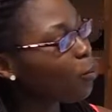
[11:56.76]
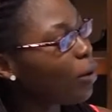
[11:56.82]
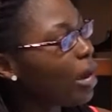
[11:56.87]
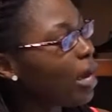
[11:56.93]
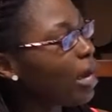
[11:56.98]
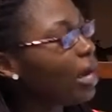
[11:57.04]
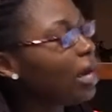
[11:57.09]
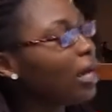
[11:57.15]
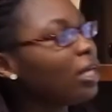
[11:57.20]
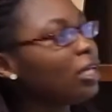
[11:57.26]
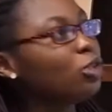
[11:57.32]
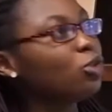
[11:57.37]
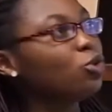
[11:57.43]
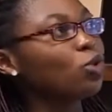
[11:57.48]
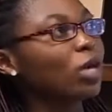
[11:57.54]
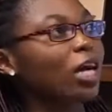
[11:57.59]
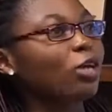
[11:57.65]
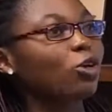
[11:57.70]
where
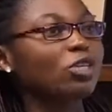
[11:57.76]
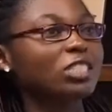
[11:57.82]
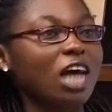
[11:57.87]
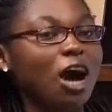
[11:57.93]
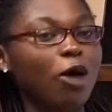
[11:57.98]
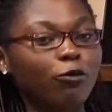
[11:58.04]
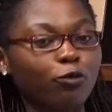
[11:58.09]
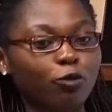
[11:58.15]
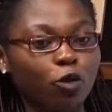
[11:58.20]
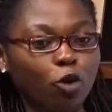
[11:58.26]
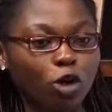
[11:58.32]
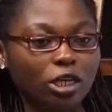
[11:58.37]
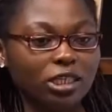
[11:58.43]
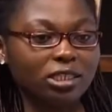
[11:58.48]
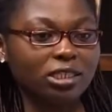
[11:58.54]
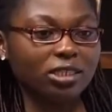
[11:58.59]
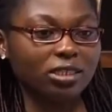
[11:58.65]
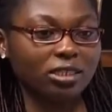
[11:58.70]
you cannot
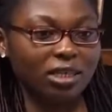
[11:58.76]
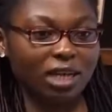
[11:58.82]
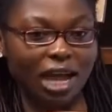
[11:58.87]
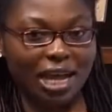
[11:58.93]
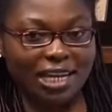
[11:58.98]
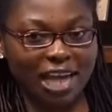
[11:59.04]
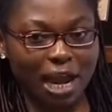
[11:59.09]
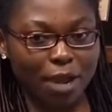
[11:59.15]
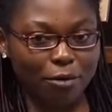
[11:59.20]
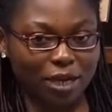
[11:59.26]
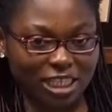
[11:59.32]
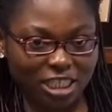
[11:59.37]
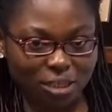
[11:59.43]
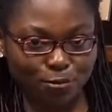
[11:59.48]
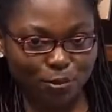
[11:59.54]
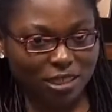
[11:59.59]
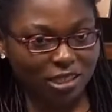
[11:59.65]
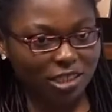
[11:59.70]
avoid a direct
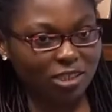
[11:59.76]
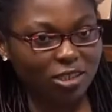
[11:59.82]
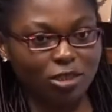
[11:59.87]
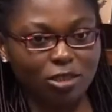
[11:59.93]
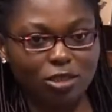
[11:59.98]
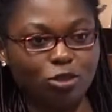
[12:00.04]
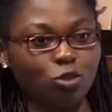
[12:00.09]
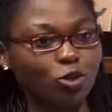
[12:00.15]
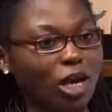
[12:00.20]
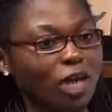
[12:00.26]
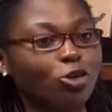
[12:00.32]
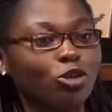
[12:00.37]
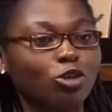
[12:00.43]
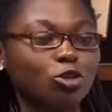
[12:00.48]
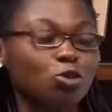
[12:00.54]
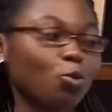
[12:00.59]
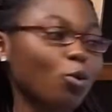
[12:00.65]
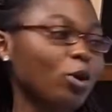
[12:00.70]
speech, you
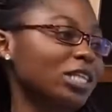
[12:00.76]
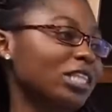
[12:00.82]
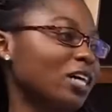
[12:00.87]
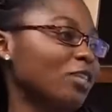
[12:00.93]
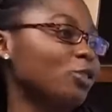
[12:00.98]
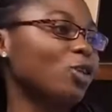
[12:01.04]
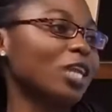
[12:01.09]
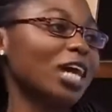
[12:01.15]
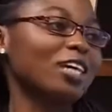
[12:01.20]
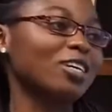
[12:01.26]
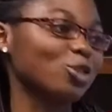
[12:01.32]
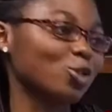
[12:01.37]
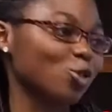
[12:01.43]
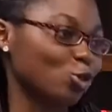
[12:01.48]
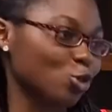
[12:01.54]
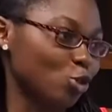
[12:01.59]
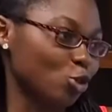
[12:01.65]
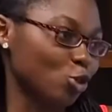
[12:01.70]
cannot, whether you like it
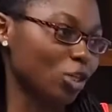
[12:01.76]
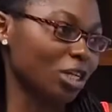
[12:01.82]
or not, you